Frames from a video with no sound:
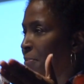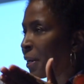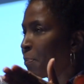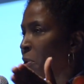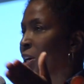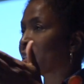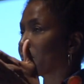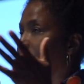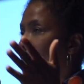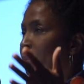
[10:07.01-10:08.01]
by
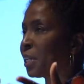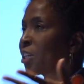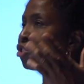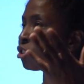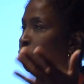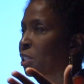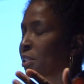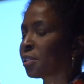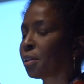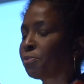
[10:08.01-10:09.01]
process of elimination, what
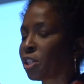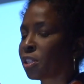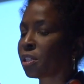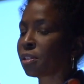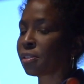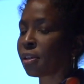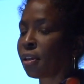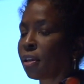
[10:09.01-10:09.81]
the subject is.